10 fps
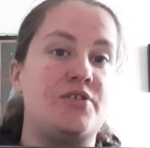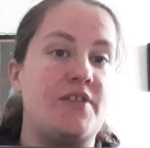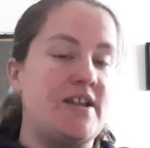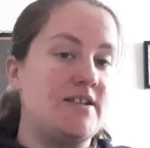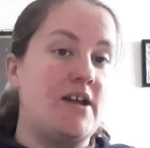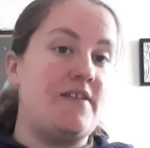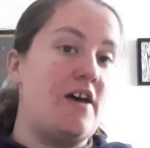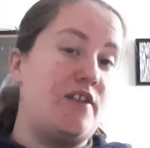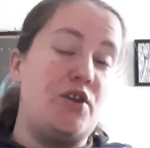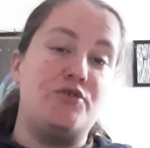things like
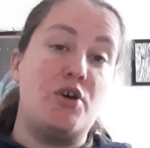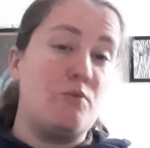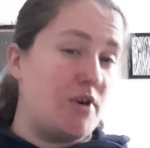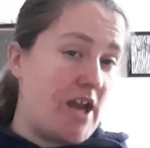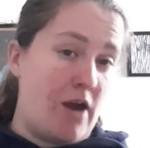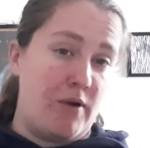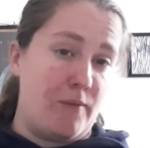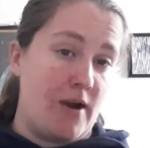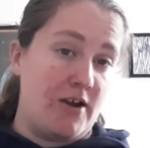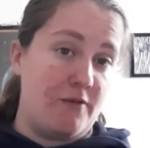that you don't want to carry
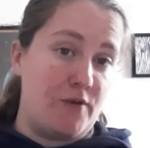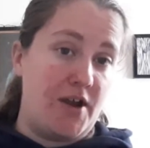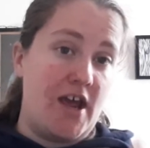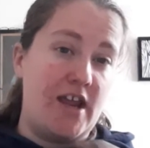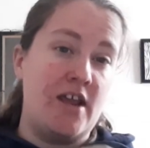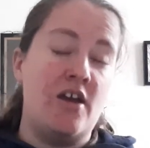around every day,